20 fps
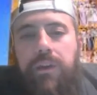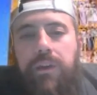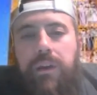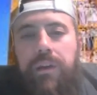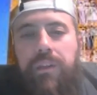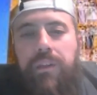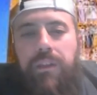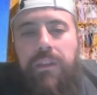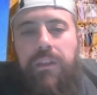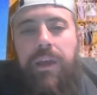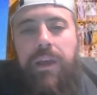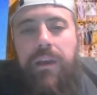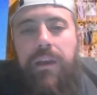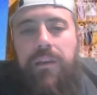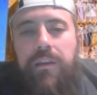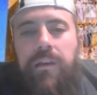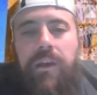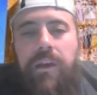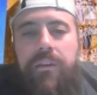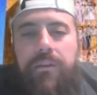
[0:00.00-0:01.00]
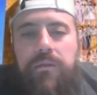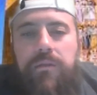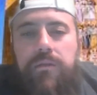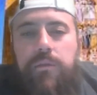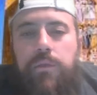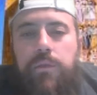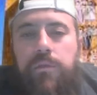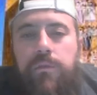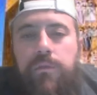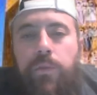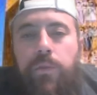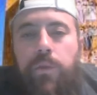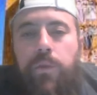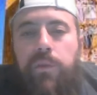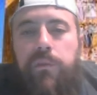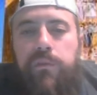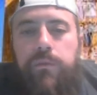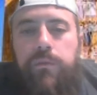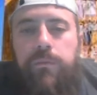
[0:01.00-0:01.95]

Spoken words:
I think they get it together and score some points.